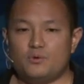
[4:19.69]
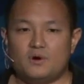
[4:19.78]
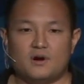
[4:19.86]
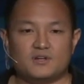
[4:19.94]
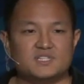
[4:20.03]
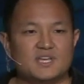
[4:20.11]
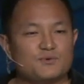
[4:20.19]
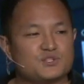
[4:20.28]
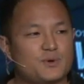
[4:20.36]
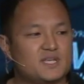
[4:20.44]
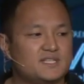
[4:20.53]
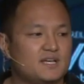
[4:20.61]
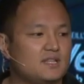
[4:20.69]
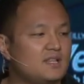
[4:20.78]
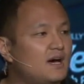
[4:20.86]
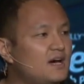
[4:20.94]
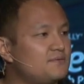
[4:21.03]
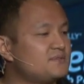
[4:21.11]
our team was wasting a
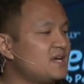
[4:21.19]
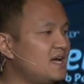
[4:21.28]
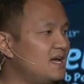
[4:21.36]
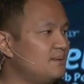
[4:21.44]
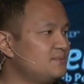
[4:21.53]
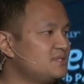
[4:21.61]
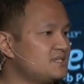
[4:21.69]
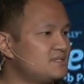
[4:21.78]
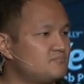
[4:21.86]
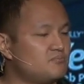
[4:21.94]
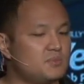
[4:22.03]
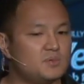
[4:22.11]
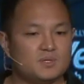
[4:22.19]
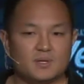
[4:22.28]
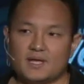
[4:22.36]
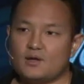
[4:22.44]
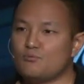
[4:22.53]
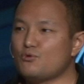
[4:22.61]
lot of time, just
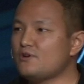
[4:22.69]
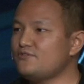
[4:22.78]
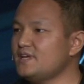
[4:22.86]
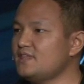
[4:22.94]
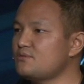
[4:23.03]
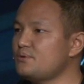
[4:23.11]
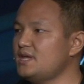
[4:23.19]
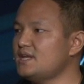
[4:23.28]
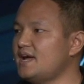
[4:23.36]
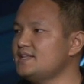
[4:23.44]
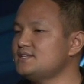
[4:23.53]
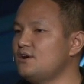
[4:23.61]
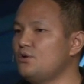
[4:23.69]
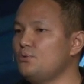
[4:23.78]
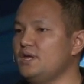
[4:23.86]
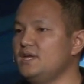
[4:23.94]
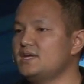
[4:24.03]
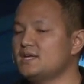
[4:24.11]
like roughly three nights a
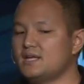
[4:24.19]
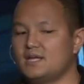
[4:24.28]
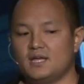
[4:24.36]
week,